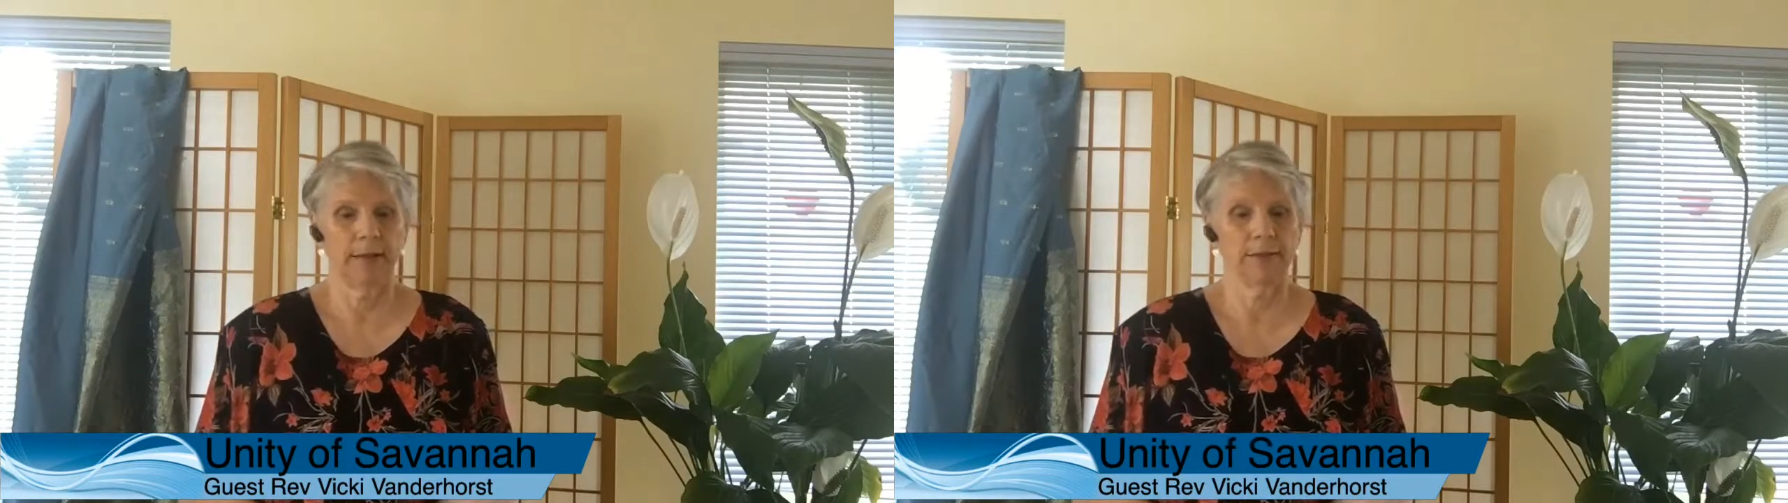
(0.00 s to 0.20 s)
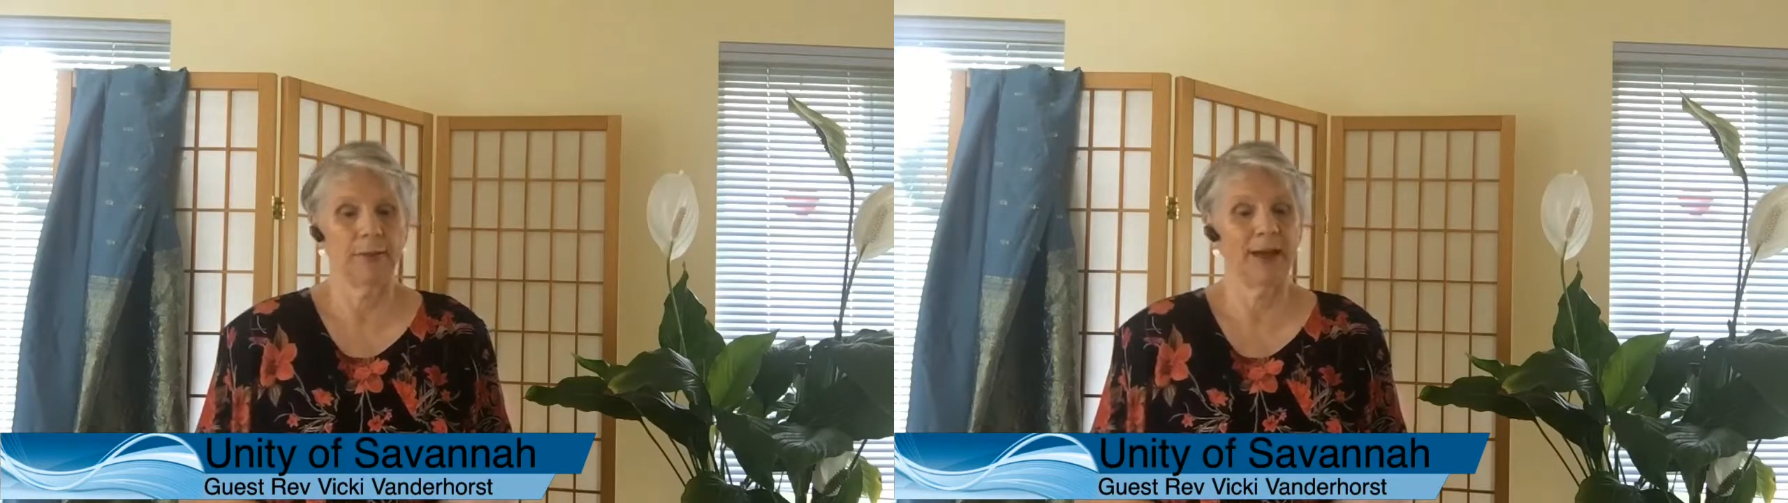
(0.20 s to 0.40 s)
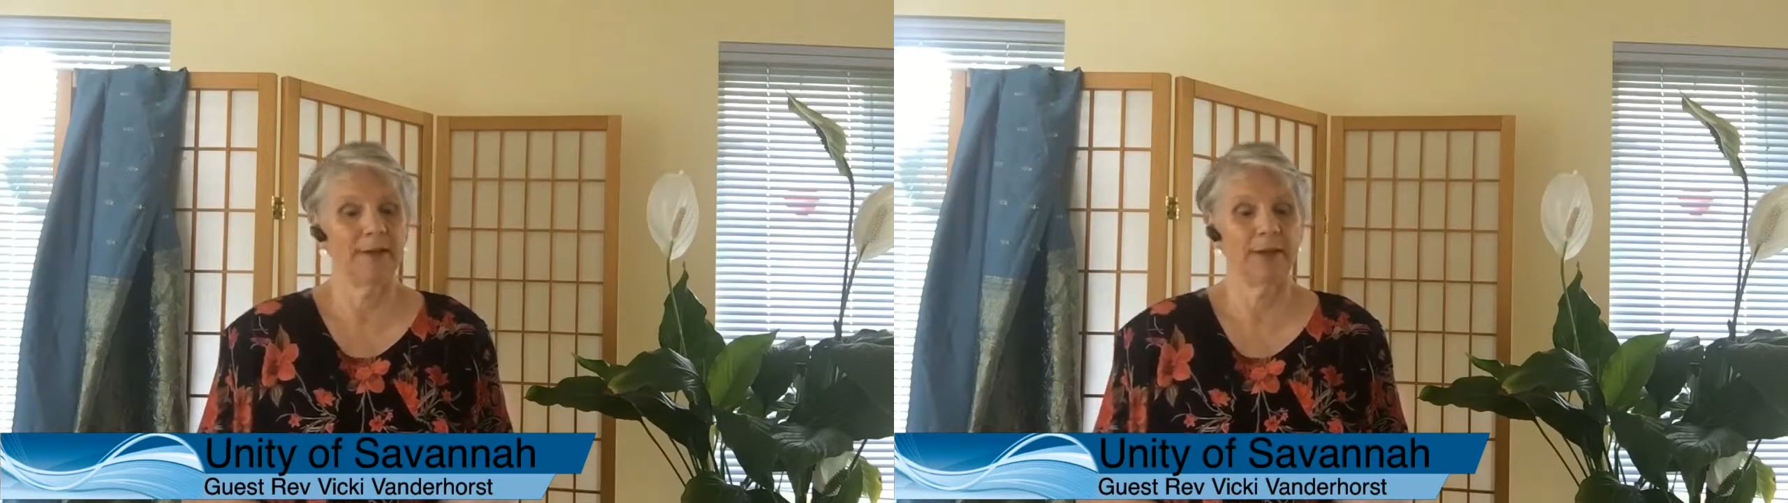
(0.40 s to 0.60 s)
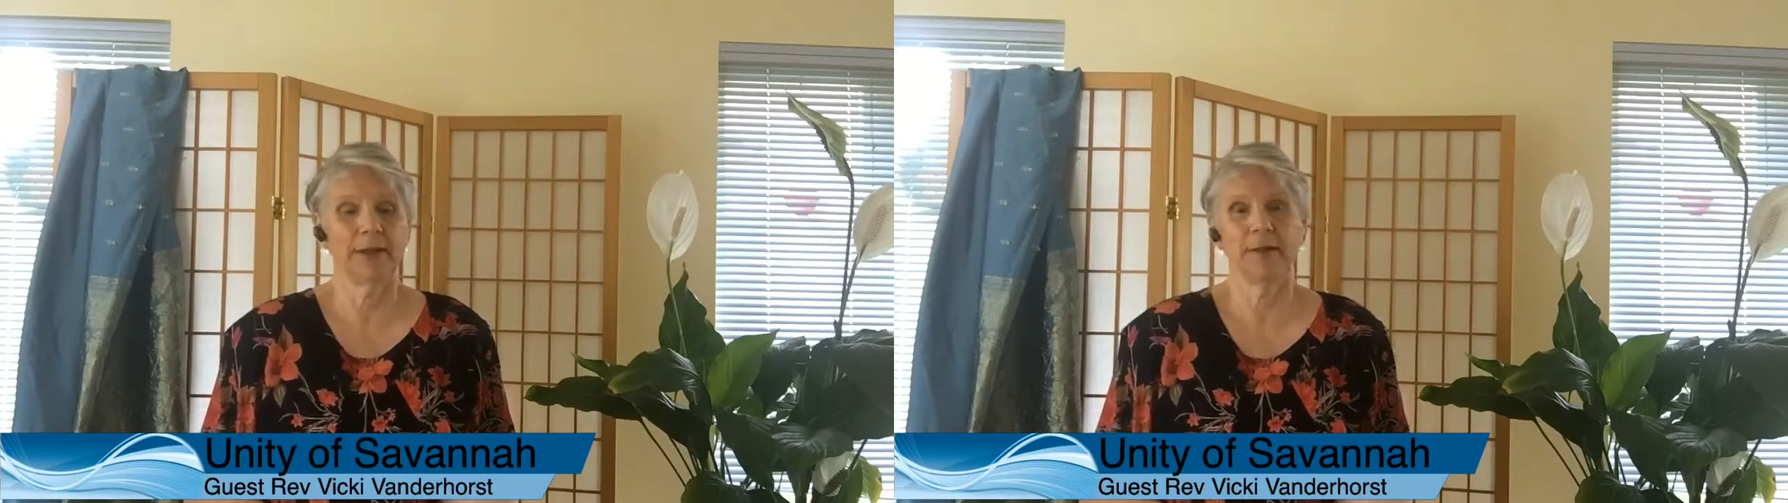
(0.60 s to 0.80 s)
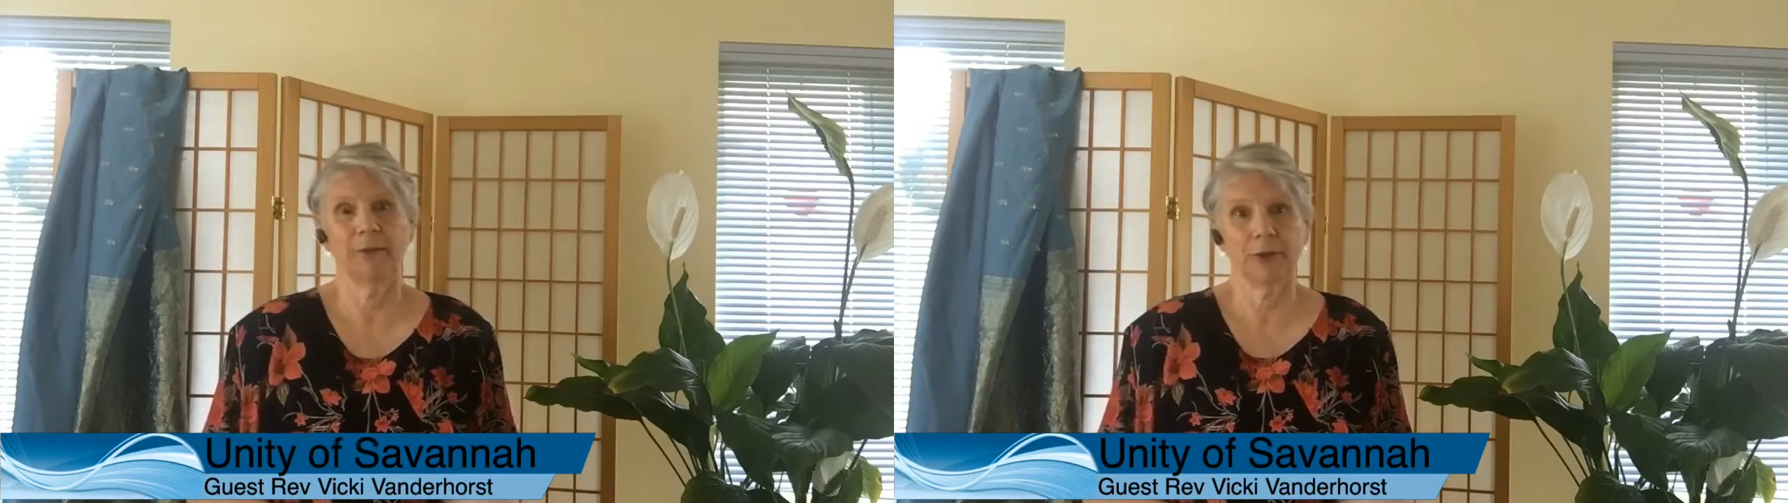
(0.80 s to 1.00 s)
from heaven
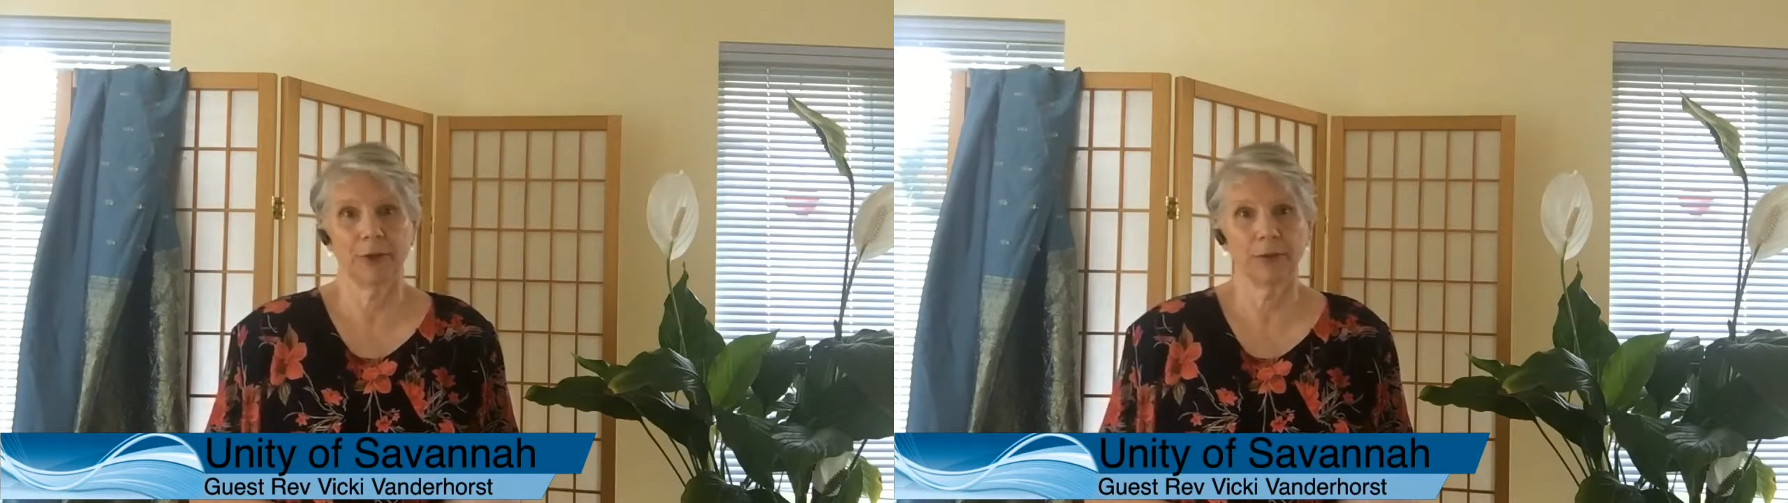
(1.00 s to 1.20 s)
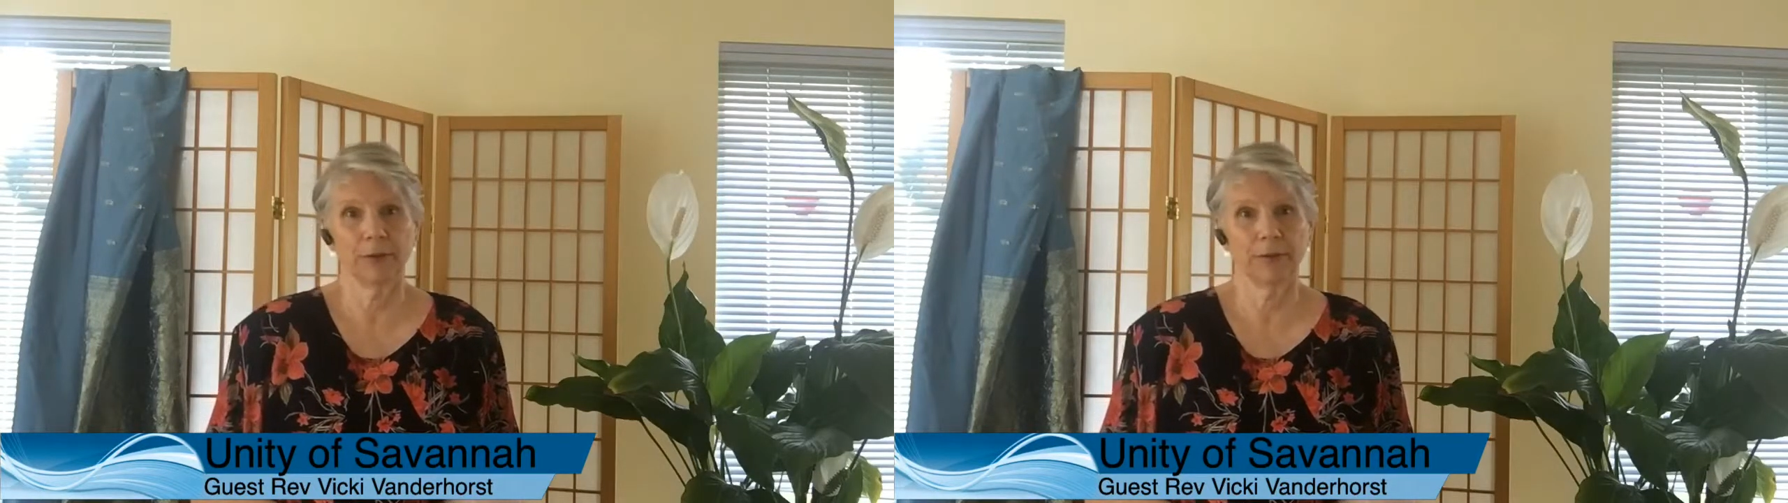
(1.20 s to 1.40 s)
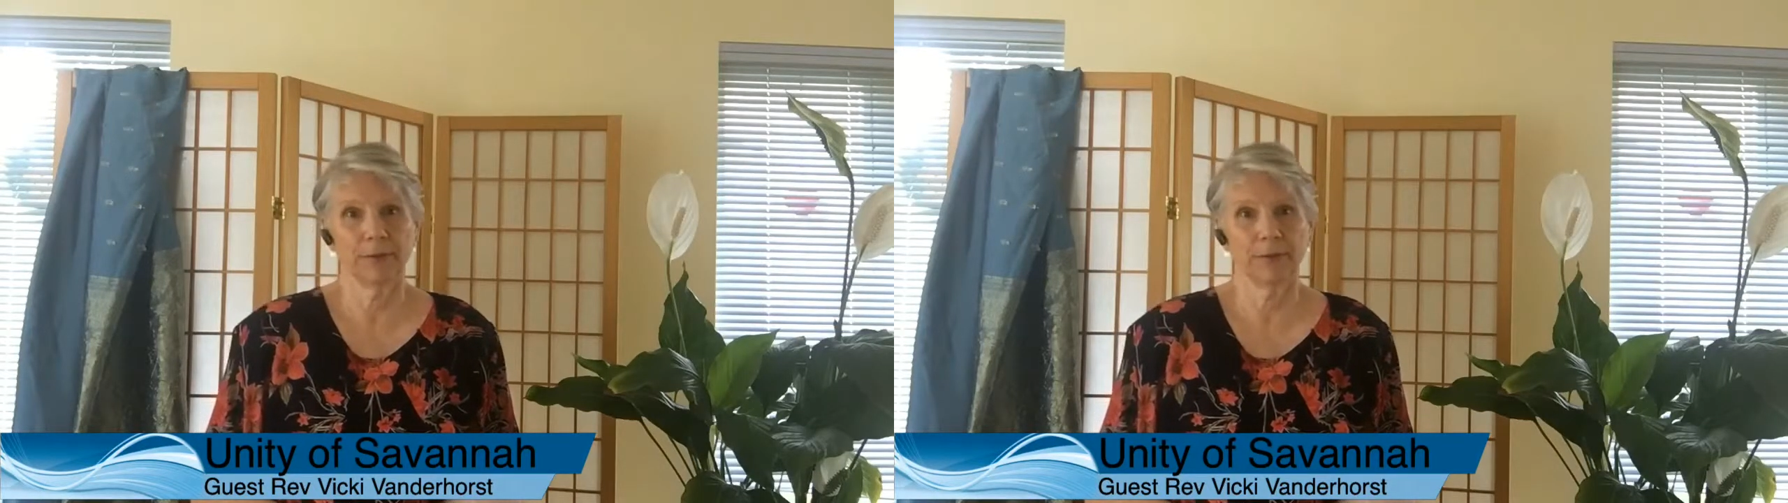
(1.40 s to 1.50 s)
for you.